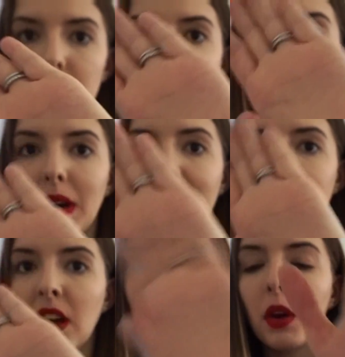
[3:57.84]
Don't
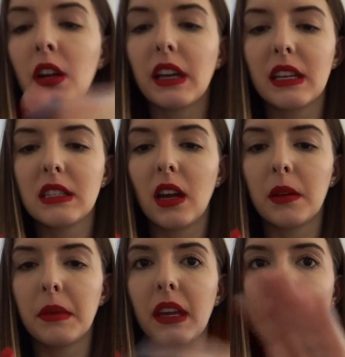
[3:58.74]
mind all the markings
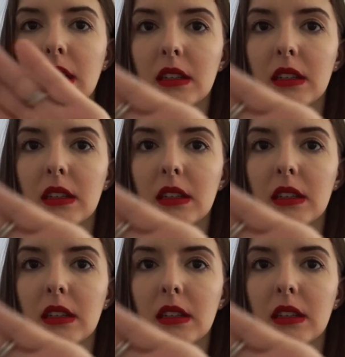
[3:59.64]
on me.